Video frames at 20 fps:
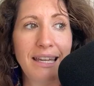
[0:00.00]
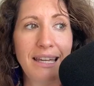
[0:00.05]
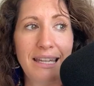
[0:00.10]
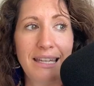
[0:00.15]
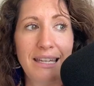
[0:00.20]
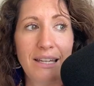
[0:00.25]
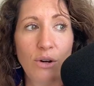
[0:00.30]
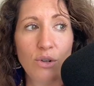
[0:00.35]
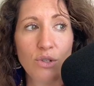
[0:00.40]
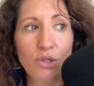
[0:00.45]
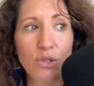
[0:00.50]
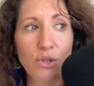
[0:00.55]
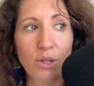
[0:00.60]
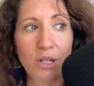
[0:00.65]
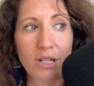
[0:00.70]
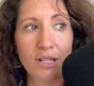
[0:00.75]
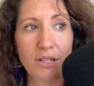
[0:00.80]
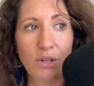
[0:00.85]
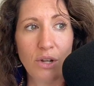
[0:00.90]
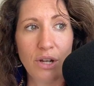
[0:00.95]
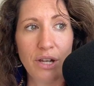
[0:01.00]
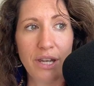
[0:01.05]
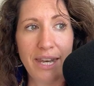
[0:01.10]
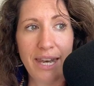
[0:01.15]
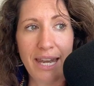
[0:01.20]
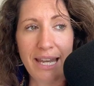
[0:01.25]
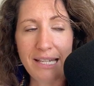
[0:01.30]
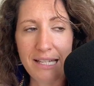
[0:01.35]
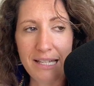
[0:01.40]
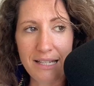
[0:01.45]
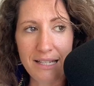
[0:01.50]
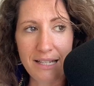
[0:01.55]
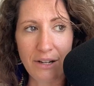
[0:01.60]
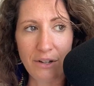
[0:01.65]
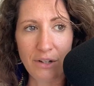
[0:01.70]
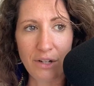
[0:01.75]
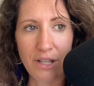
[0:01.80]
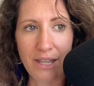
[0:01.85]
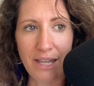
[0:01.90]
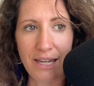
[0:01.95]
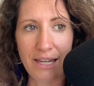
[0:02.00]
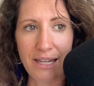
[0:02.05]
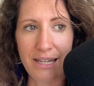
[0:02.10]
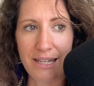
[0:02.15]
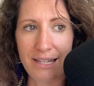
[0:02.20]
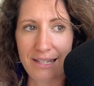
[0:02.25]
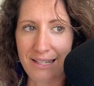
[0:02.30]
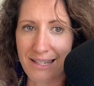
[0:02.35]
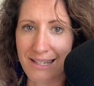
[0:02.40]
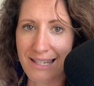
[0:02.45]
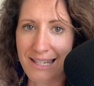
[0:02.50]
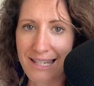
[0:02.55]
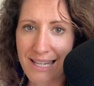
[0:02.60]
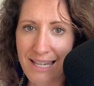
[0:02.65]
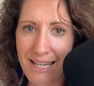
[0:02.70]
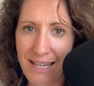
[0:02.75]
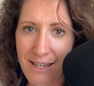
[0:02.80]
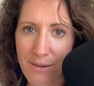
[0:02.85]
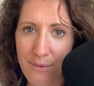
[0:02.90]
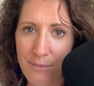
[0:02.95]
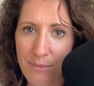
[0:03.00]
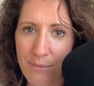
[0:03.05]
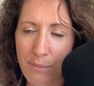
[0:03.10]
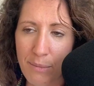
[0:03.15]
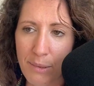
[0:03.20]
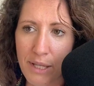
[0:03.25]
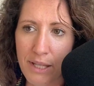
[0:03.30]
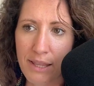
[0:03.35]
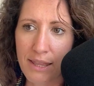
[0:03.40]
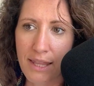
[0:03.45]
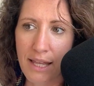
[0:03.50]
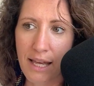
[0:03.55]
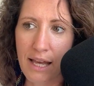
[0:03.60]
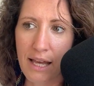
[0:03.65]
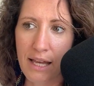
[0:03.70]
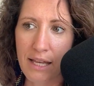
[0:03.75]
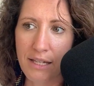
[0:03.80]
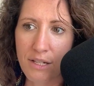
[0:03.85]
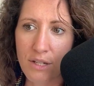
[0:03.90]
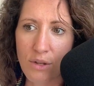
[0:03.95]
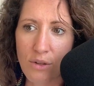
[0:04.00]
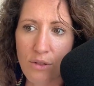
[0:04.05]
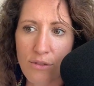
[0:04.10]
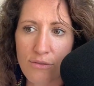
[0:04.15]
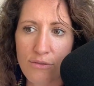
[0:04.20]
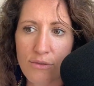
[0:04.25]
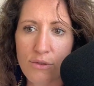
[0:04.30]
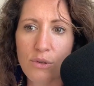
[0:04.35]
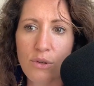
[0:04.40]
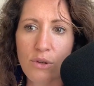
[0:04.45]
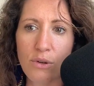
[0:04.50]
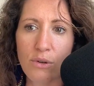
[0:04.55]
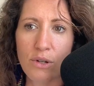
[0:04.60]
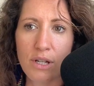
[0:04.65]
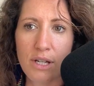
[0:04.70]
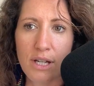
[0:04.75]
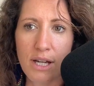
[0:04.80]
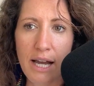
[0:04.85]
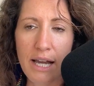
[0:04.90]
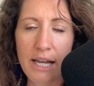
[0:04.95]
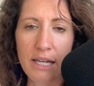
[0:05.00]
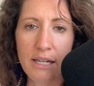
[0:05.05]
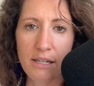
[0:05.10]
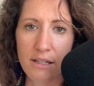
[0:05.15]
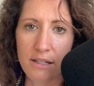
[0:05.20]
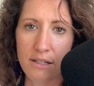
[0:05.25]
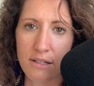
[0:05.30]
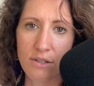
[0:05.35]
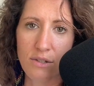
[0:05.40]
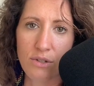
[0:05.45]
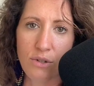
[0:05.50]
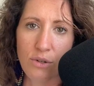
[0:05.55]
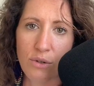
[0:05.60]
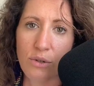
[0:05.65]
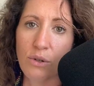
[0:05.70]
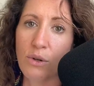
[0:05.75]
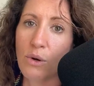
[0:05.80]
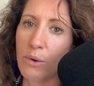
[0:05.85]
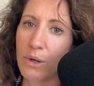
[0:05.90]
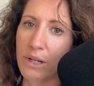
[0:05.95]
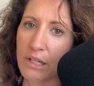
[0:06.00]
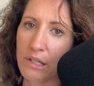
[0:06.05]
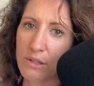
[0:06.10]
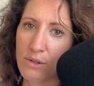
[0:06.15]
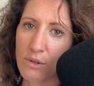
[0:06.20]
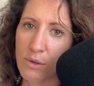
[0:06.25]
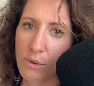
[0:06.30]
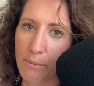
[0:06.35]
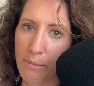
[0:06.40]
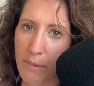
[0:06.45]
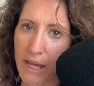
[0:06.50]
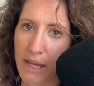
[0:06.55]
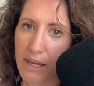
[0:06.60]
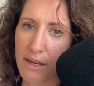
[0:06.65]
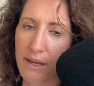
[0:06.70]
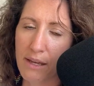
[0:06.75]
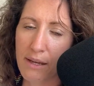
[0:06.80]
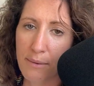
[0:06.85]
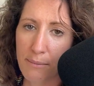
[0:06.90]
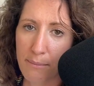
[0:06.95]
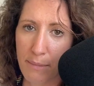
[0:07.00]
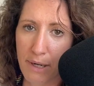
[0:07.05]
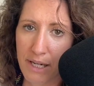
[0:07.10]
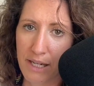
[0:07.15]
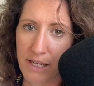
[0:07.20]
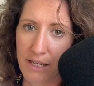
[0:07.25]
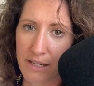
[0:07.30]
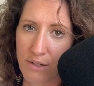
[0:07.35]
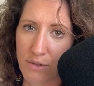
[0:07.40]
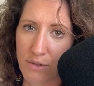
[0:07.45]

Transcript: It also is not necessary that it is a team, but that through your guidance, you're going to make money as